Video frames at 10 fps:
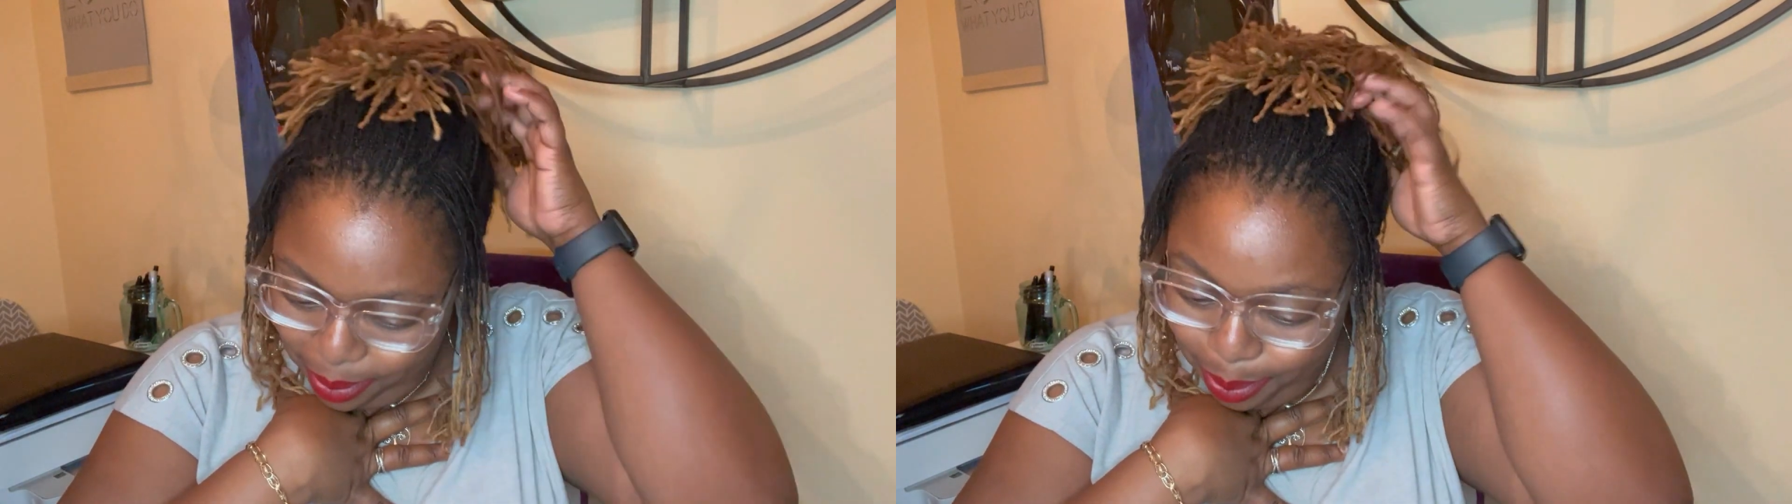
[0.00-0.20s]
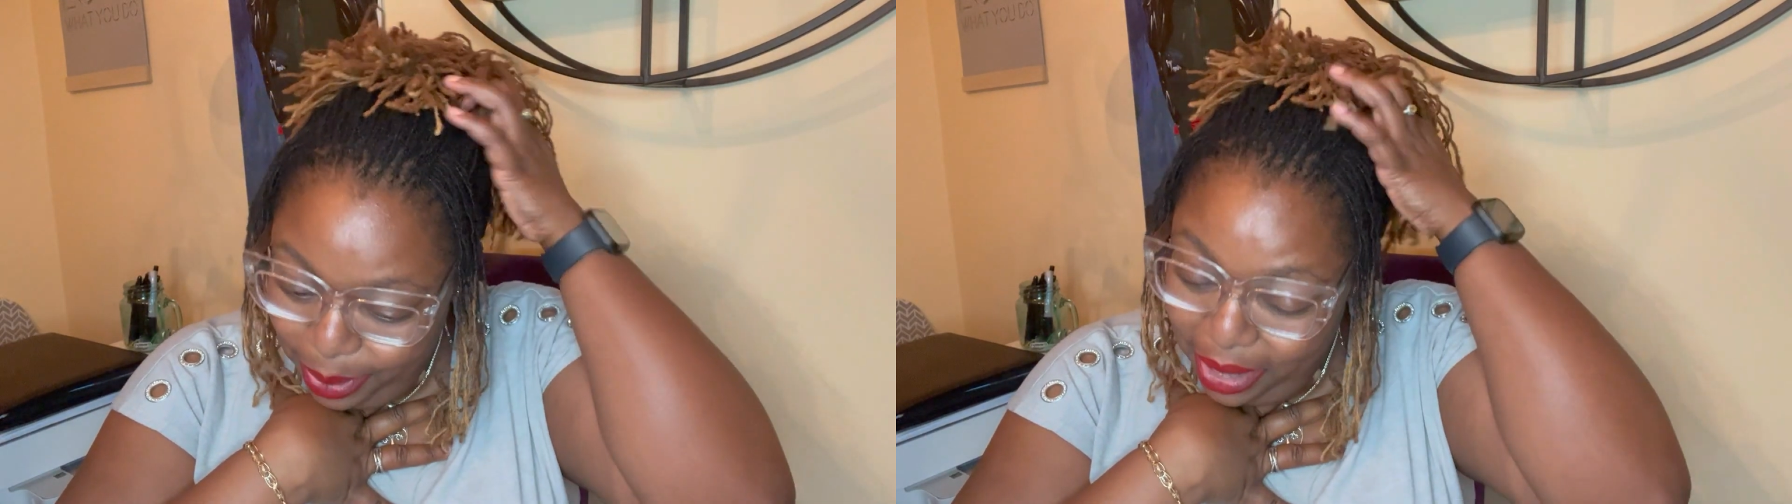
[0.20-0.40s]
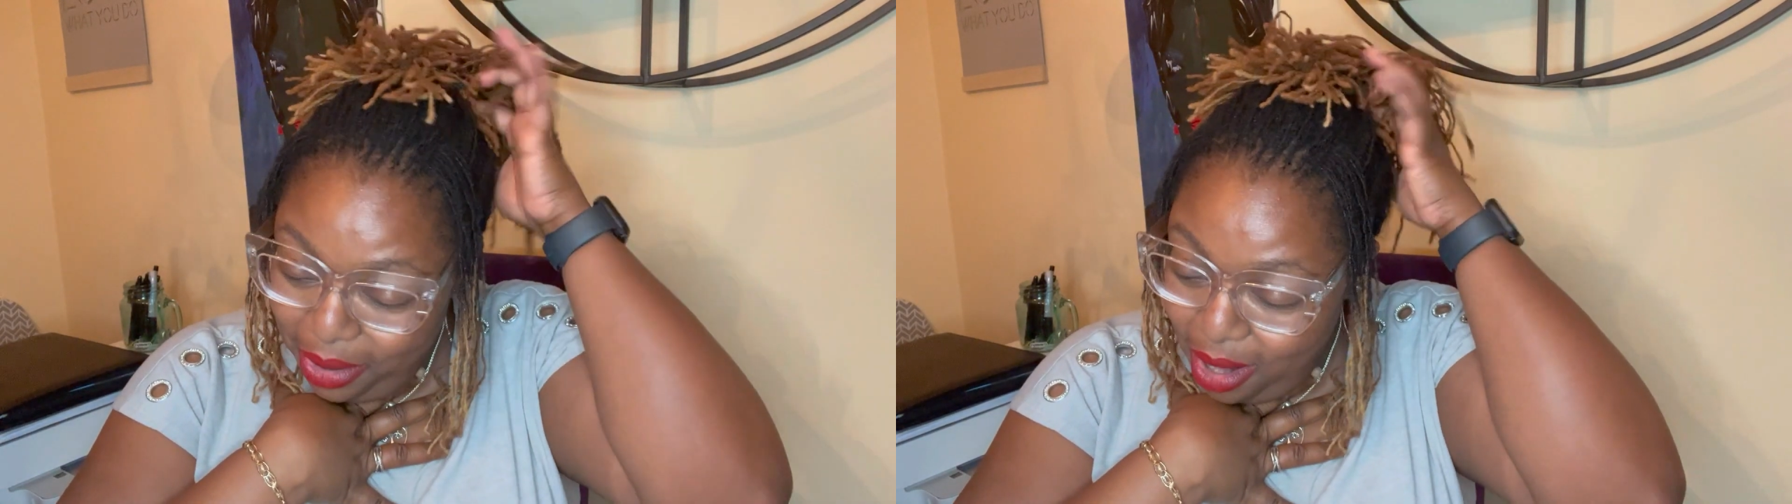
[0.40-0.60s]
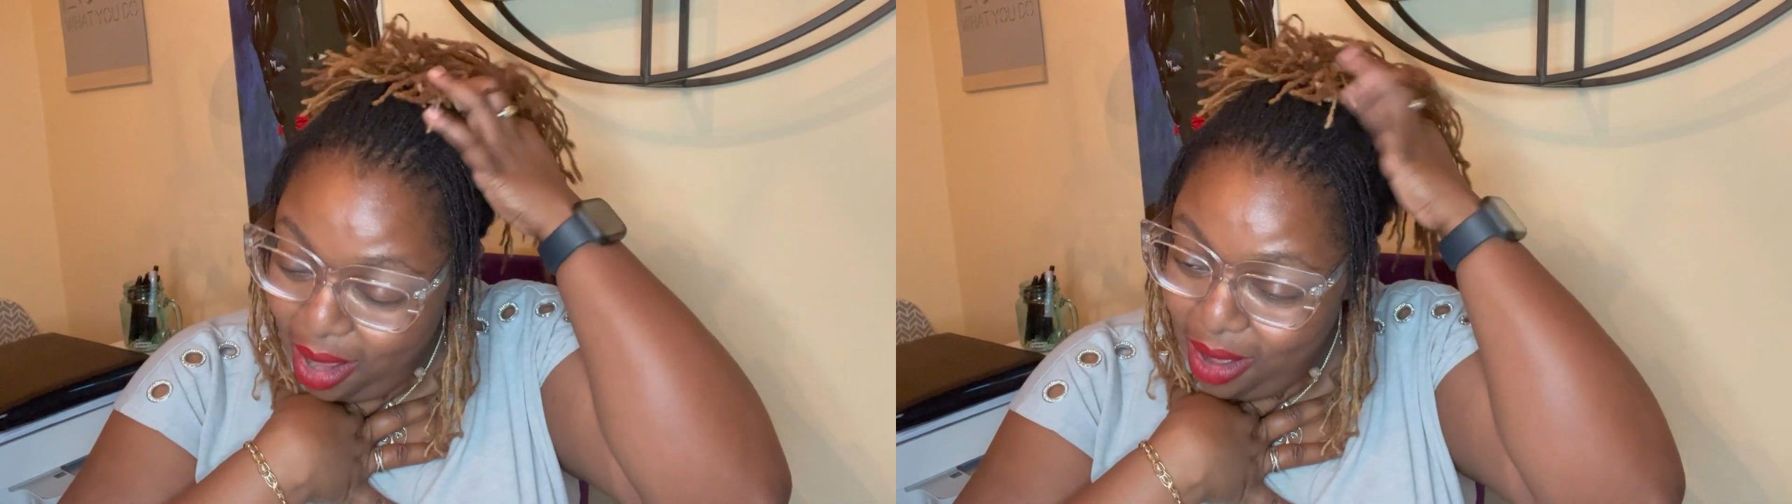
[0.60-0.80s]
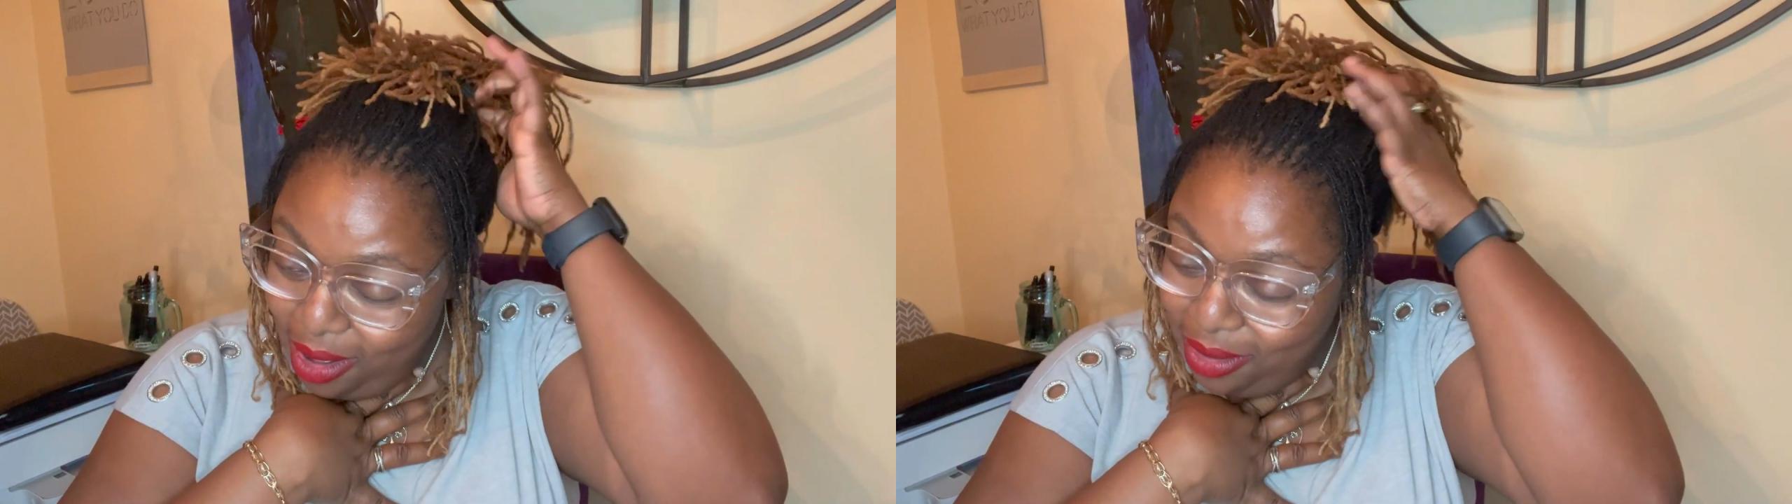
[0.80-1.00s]
Beer
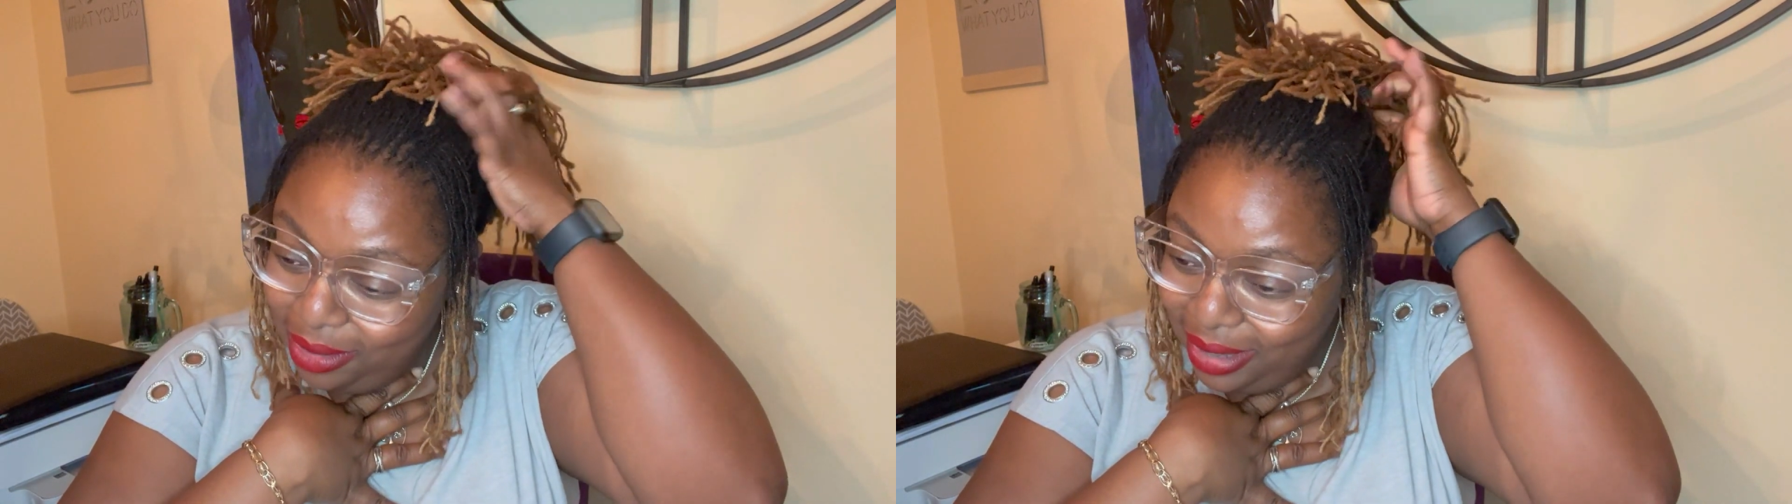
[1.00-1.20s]
Hall.